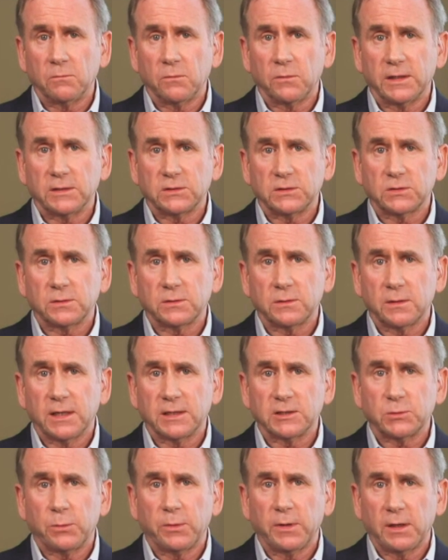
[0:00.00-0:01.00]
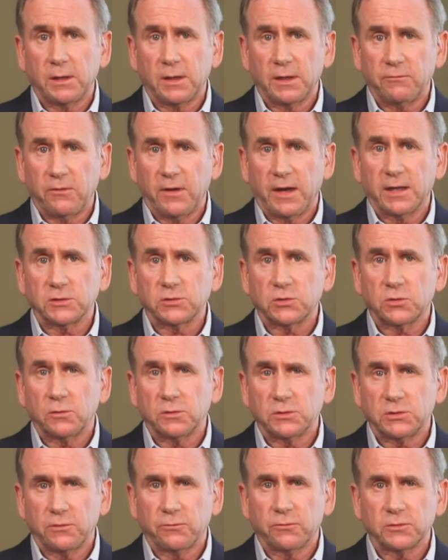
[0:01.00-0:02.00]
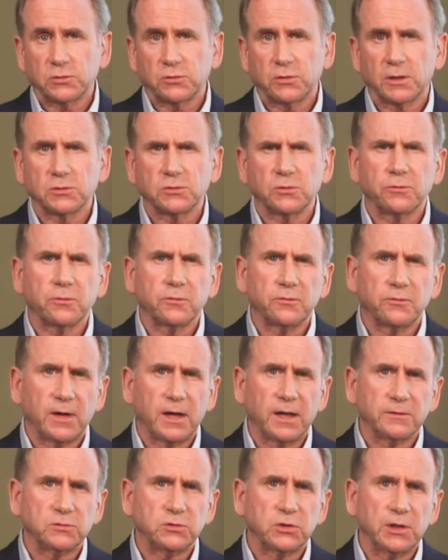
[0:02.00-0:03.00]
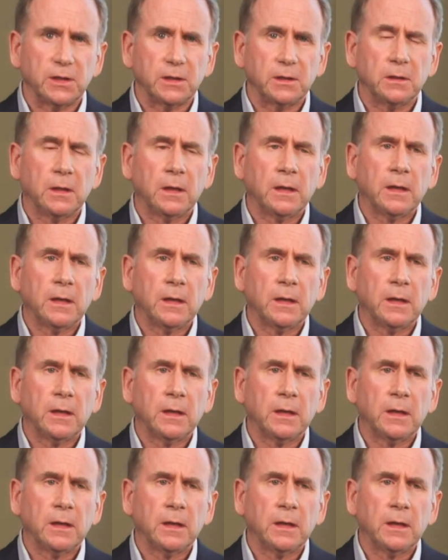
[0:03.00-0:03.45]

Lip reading: that's being advanced towards infrastructure for 5G.